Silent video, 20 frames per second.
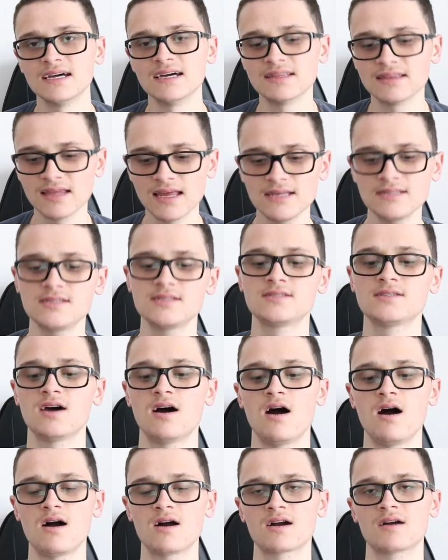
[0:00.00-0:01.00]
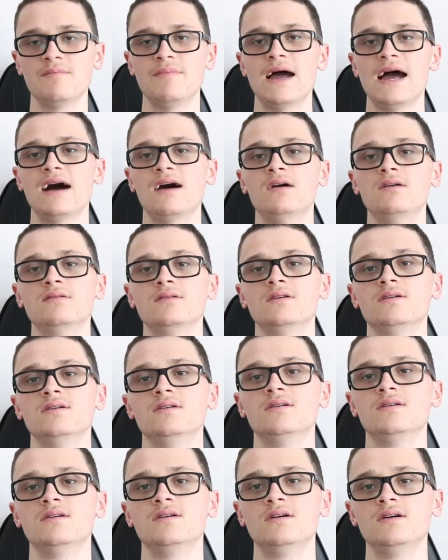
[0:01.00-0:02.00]
done, let's talk about
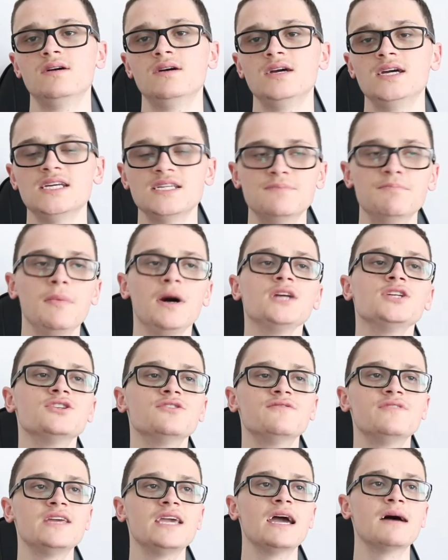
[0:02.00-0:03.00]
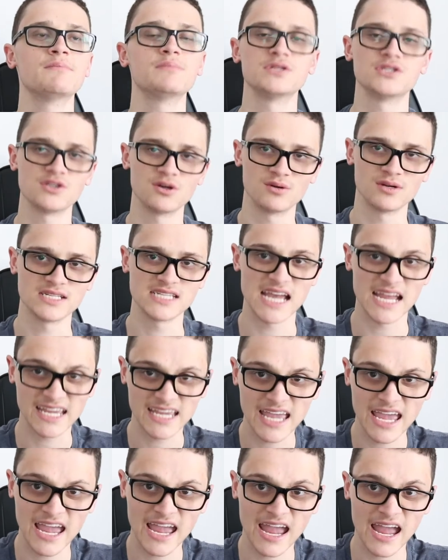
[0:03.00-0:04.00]
as much of the episode as I
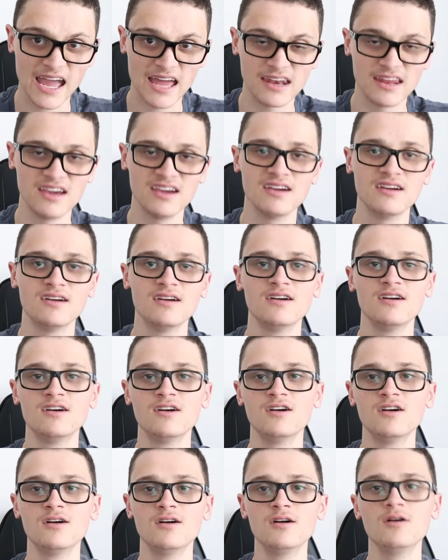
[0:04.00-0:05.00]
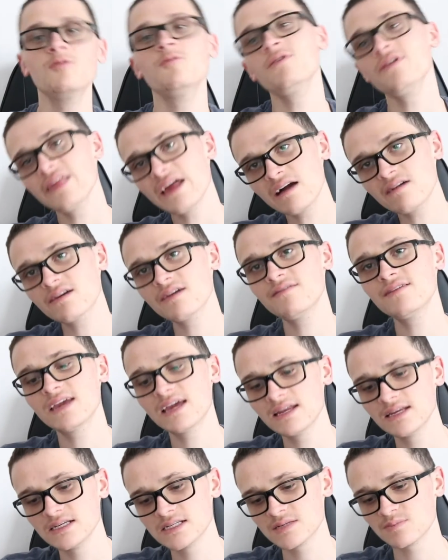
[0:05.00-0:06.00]
can without
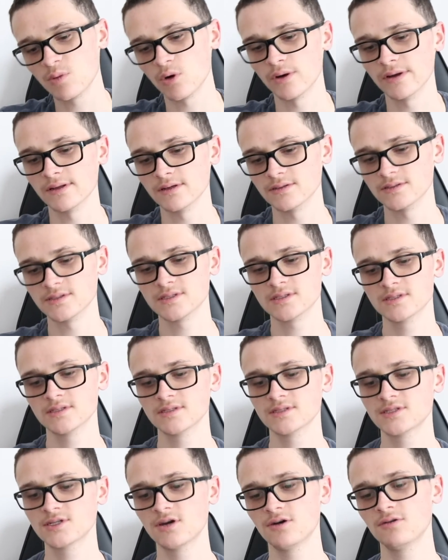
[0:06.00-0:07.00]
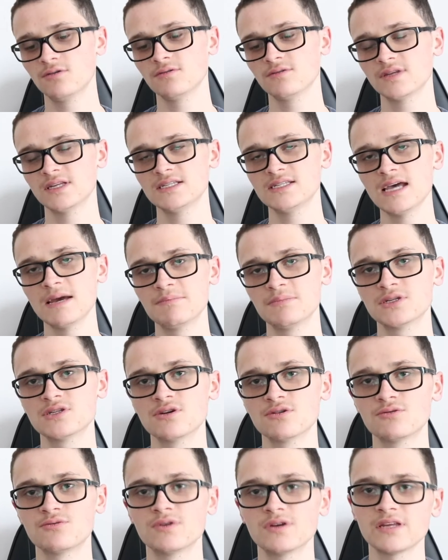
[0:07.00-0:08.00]
giving any spoilers. So this
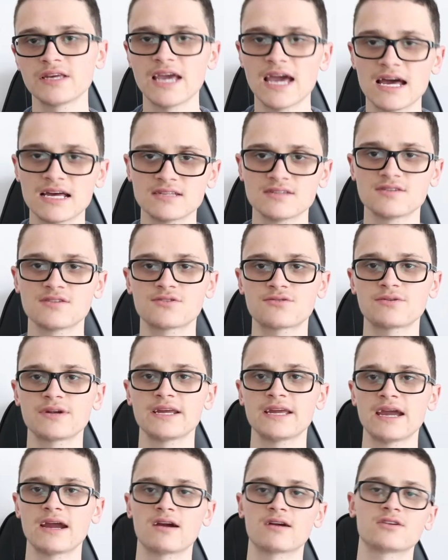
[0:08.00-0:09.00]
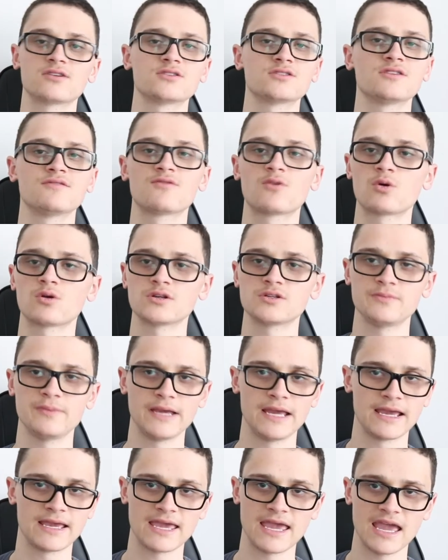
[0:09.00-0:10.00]
episode really has three characters. Of course,
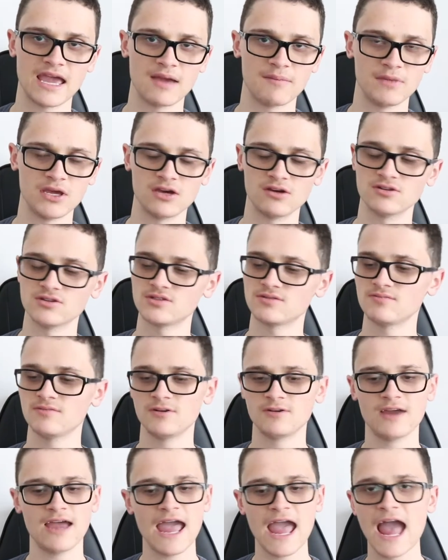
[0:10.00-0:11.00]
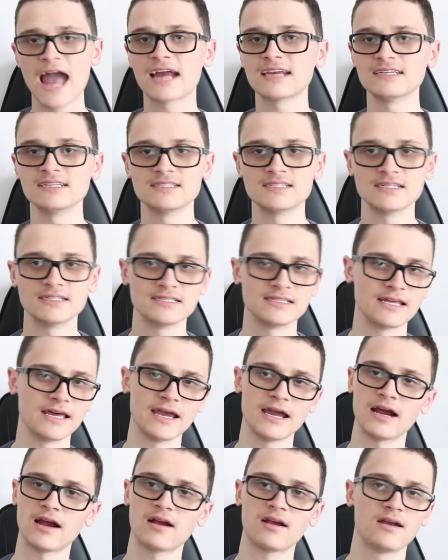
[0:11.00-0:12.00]
we get cameos. Agnes is
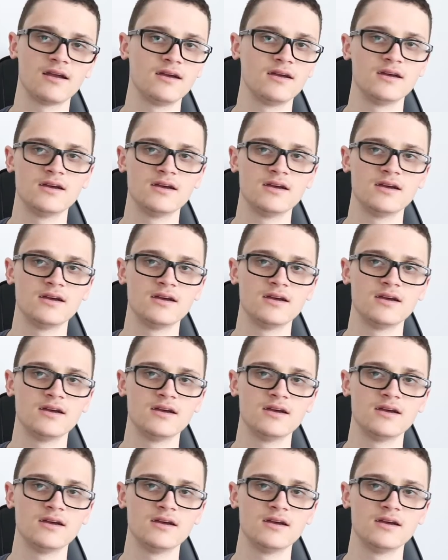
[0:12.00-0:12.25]
there,